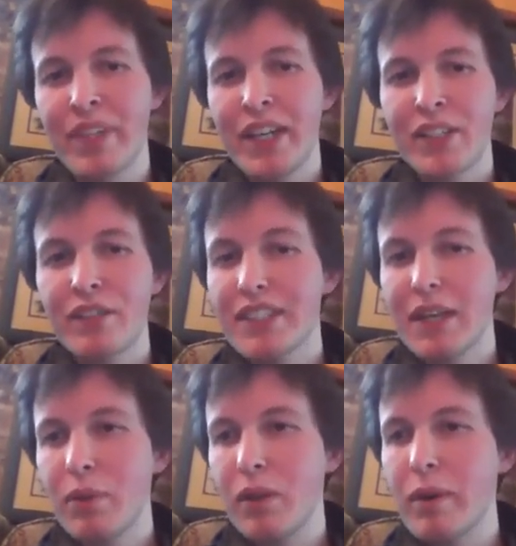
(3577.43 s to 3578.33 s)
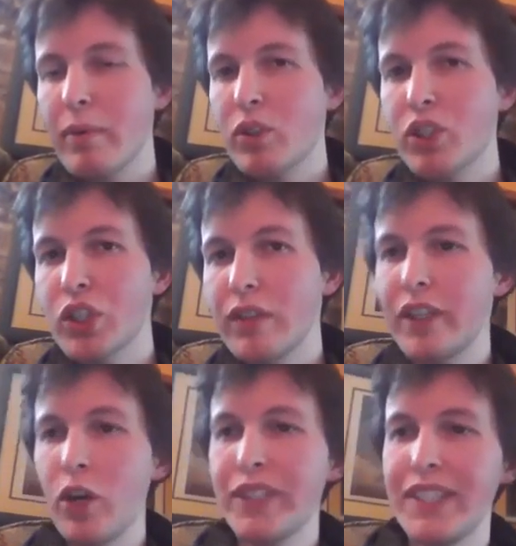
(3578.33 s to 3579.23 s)
So for example, maybe I want to solve an
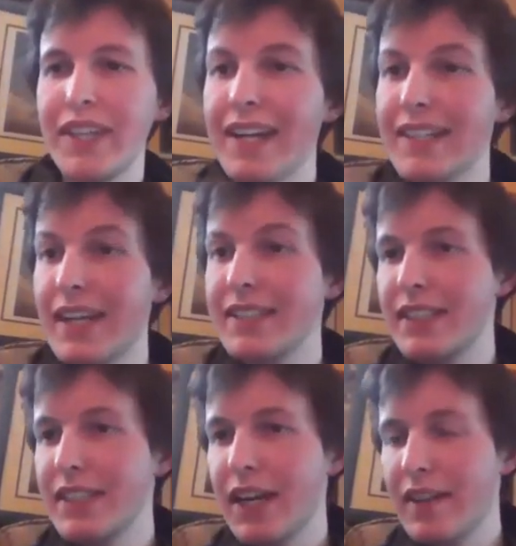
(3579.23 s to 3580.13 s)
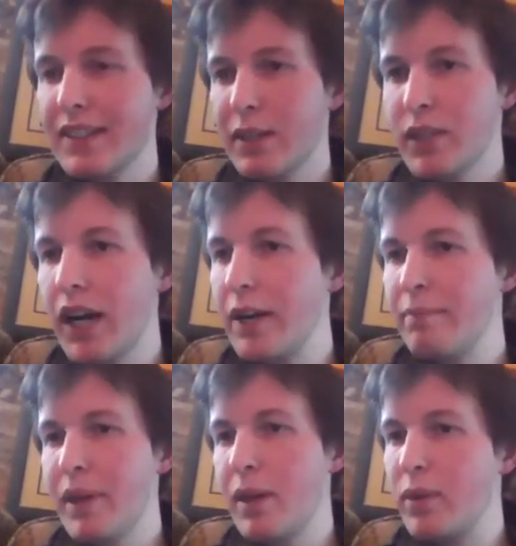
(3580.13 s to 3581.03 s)
ODE and an SDE at the same
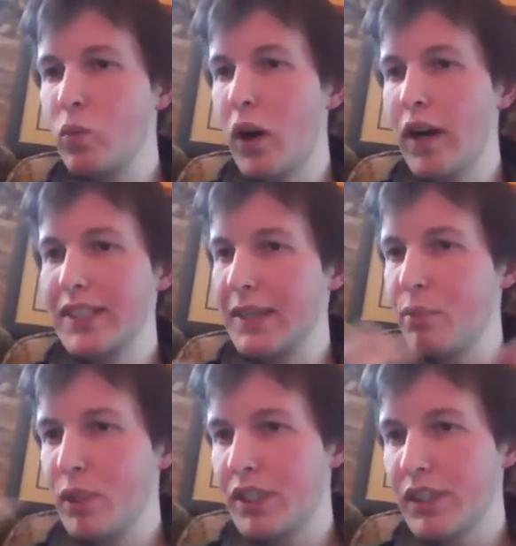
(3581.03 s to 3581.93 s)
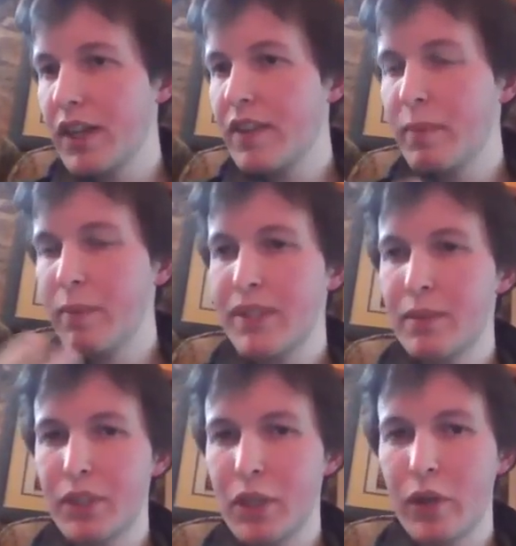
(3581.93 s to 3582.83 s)
time. Maybe one is an input into the other. Maybe there's
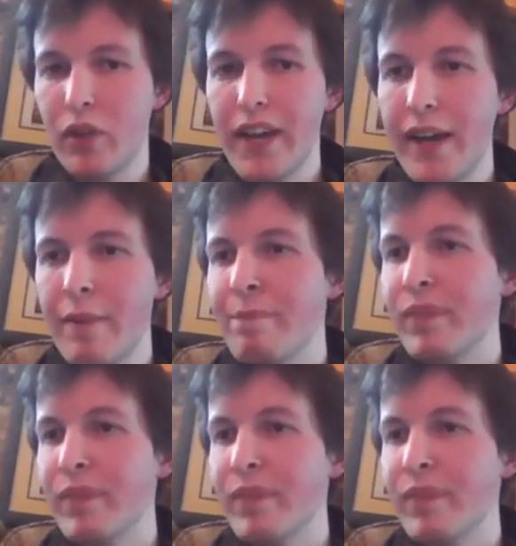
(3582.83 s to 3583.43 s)
something going on there.